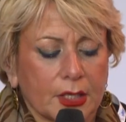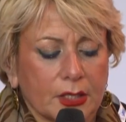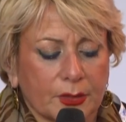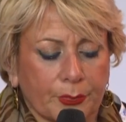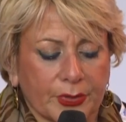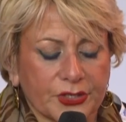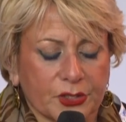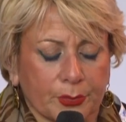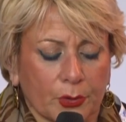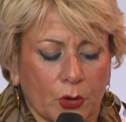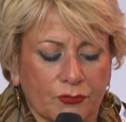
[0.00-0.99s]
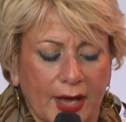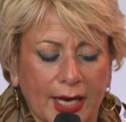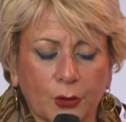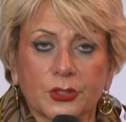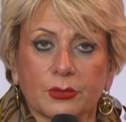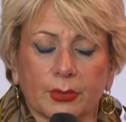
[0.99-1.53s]
the principle of
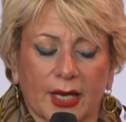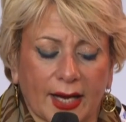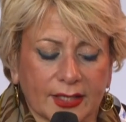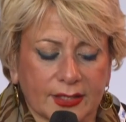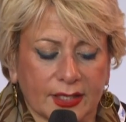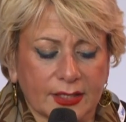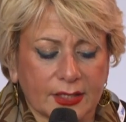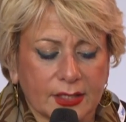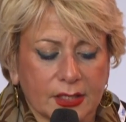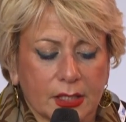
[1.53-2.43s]
equitable access,